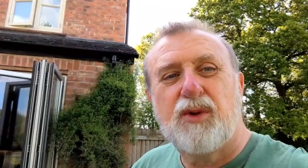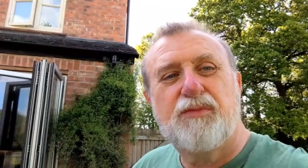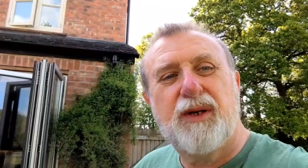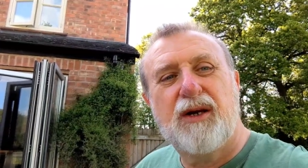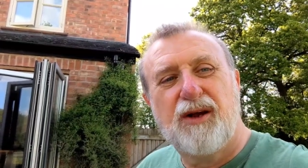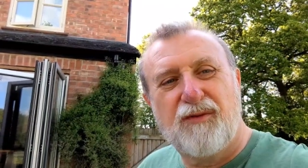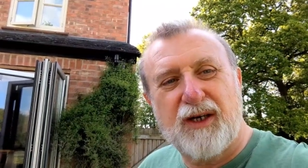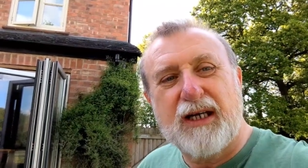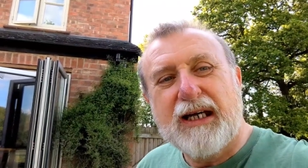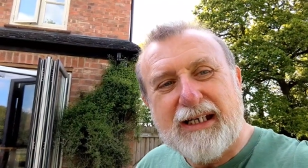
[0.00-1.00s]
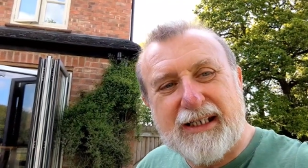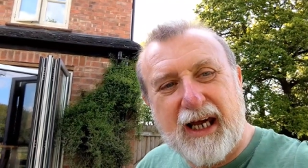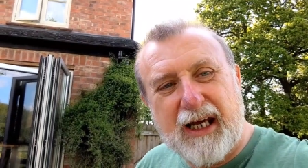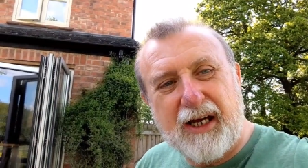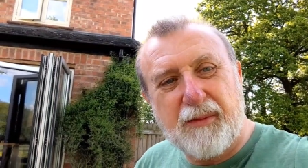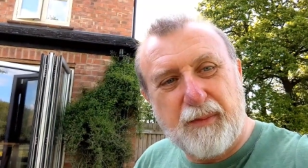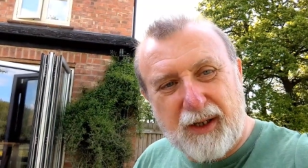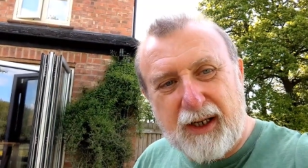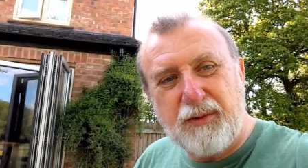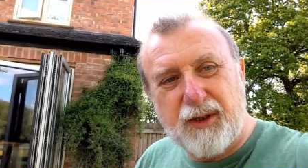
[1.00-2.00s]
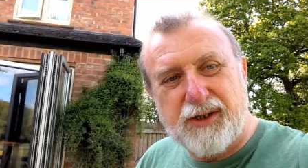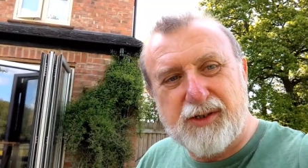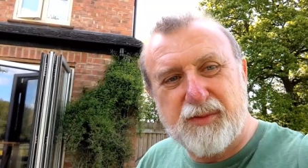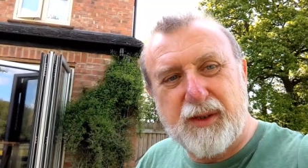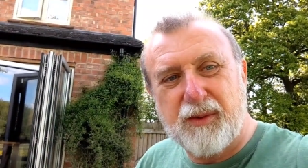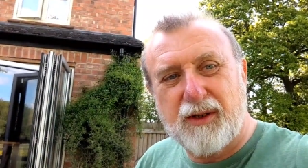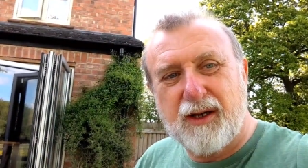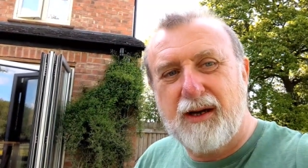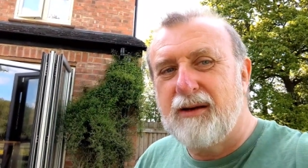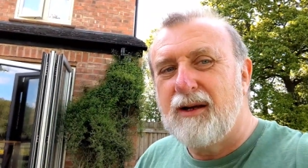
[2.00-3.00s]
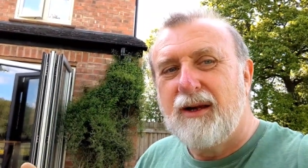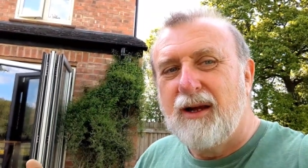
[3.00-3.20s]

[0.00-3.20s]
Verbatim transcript: it would be lovely to get out and play with some people again.